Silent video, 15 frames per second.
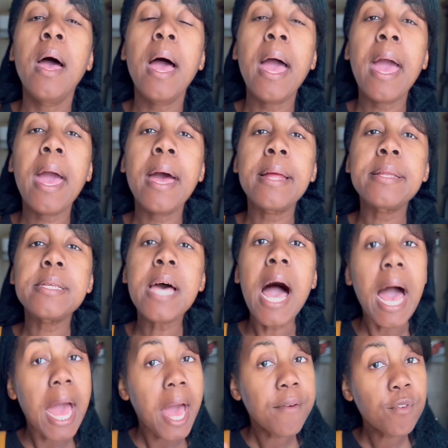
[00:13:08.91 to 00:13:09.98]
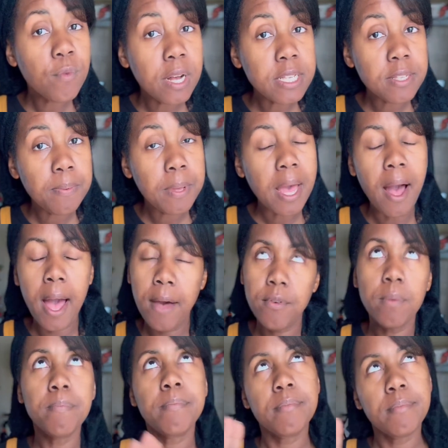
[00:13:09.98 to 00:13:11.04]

And I have a recipe. I have a